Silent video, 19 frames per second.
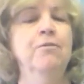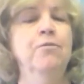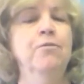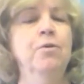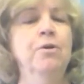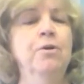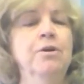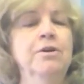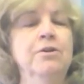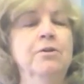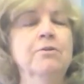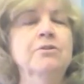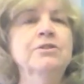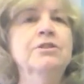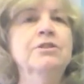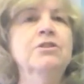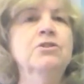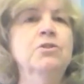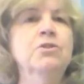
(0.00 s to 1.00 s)
for
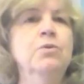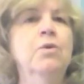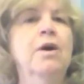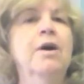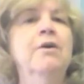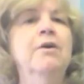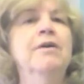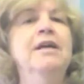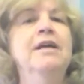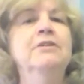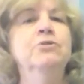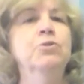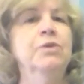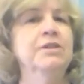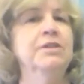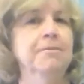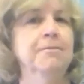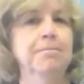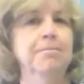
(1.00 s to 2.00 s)
nurses who are
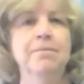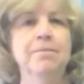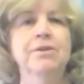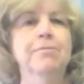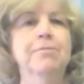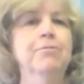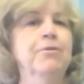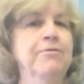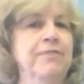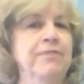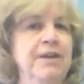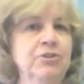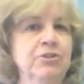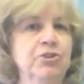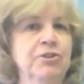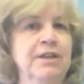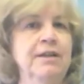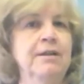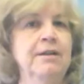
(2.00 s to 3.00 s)
entering the
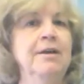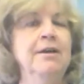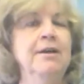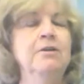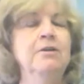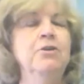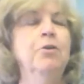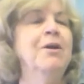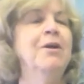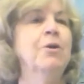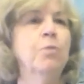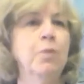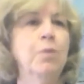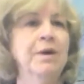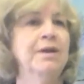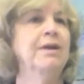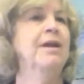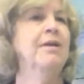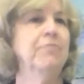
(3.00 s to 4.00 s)
profession, no matter
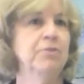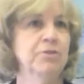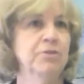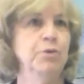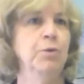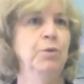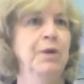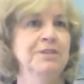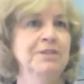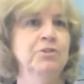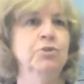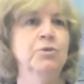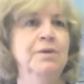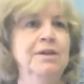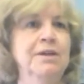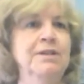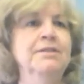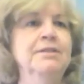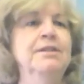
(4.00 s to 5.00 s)
what level you enter it,